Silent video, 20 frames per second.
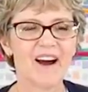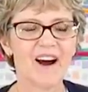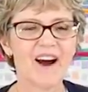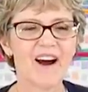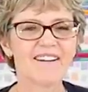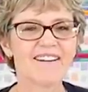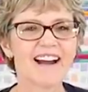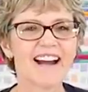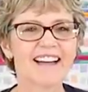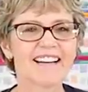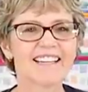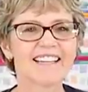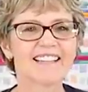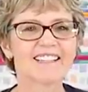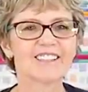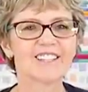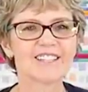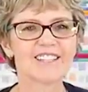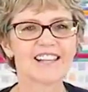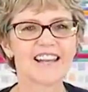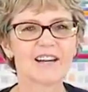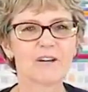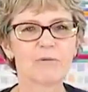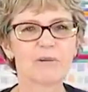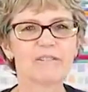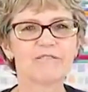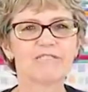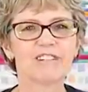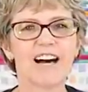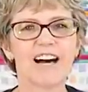All right, it looks like
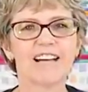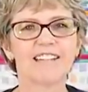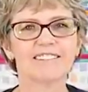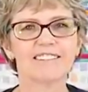we've got